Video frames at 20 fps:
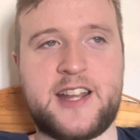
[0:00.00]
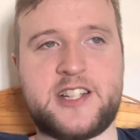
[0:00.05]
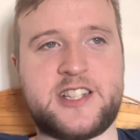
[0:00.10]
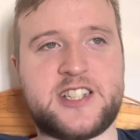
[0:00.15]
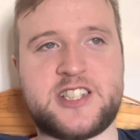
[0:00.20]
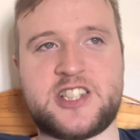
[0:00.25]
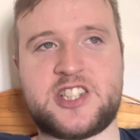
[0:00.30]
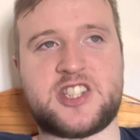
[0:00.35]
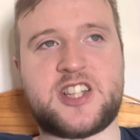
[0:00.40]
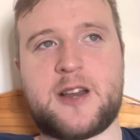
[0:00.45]
It
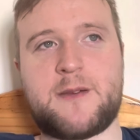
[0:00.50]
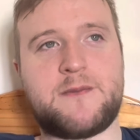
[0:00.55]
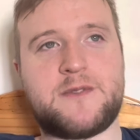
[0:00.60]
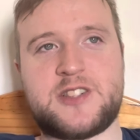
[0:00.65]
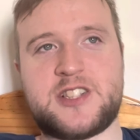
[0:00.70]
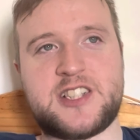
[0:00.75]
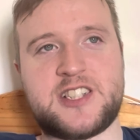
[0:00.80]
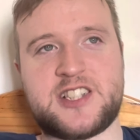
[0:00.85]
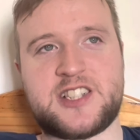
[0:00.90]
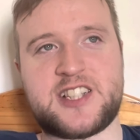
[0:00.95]
just
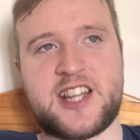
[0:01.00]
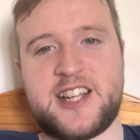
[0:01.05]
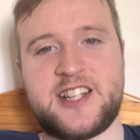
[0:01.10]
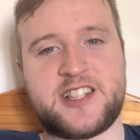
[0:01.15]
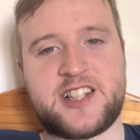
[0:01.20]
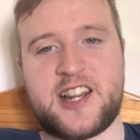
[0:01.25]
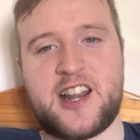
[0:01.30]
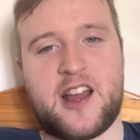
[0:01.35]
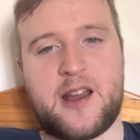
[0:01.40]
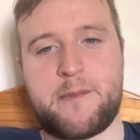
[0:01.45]
sums this
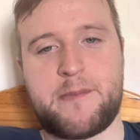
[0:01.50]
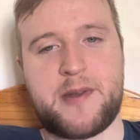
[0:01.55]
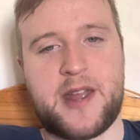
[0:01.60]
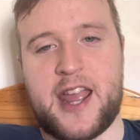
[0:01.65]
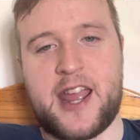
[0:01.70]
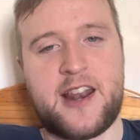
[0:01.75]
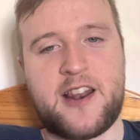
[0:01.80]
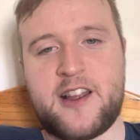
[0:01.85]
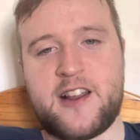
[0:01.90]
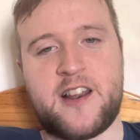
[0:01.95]
season up
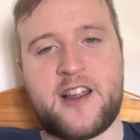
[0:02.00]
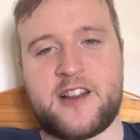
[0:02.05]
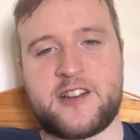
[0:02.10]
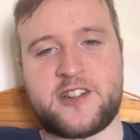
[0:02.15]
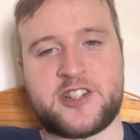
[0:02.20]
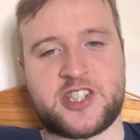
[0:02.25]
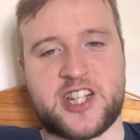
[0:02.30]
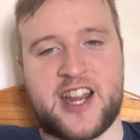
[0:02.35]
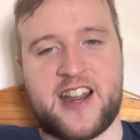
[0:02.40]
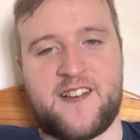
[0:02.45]
in a
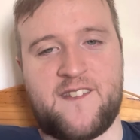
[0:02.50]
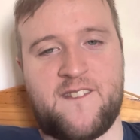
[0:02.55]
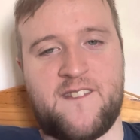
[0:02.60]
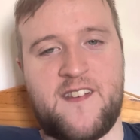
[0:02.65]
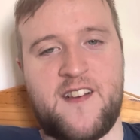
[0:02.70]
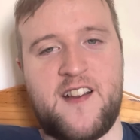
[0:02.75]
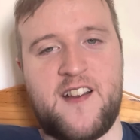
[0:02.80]
nutshell.